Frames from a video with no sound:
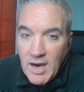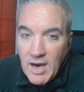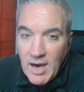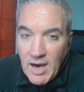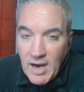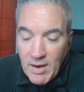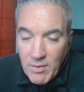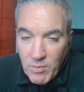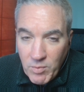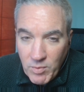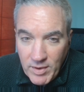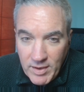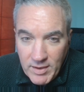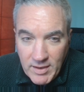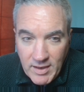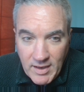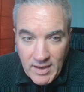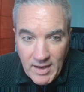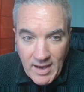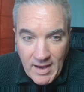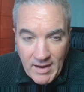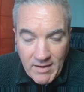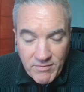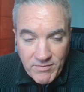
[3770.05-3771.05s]
I went and
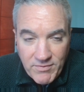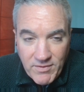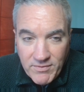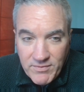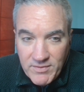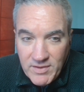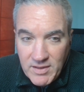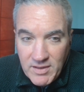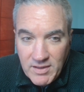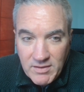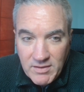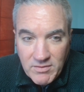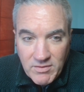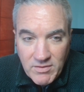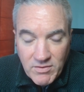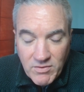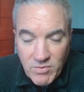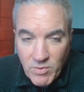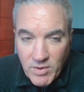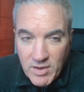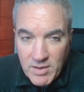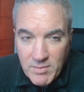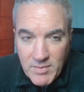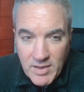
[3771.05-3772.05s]
had a 15 to
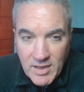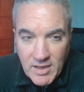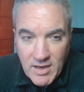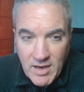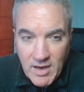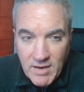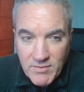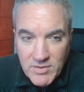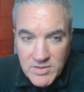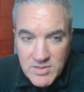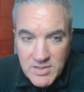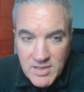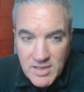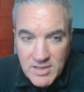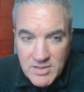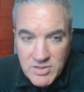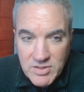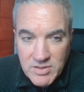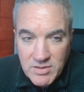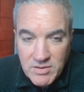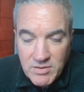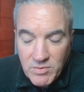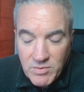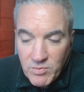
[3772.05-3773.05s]
20 minute
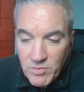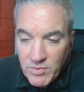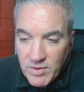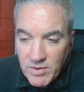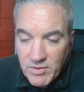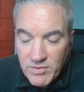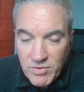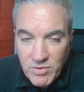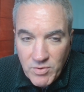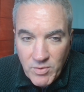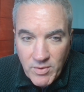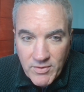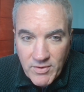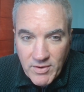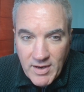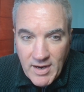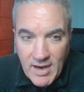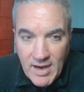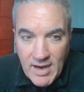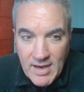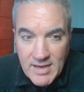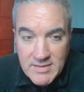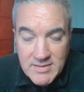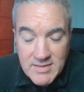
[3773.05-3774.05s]
conversation with the 2 other
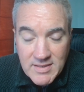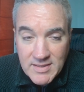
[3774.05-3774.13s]
guys.